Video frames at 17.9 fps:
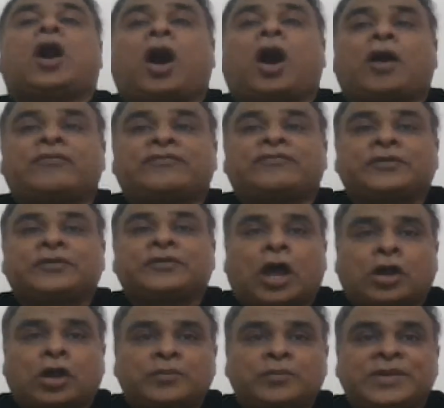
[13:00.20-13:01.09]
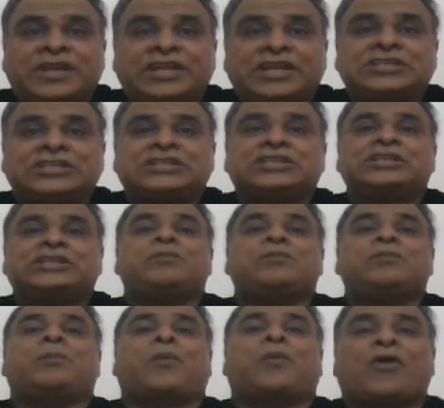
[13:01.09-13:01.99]
of
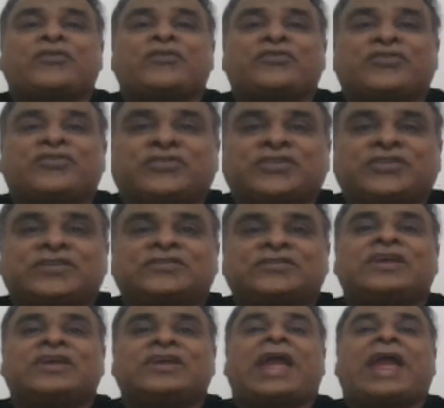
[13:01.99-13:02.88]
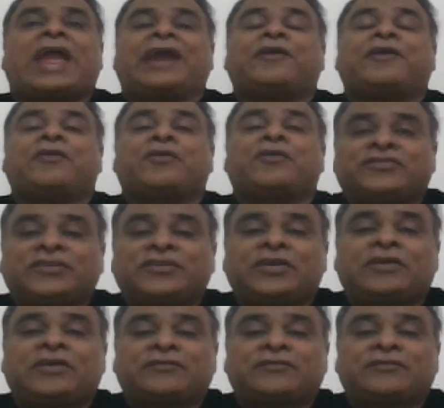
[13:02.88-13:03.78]
documentation processes,
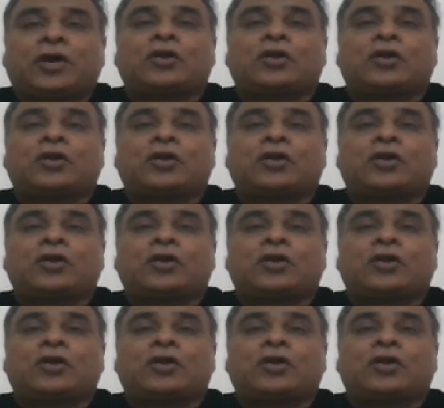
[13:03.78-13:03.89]
accuracy of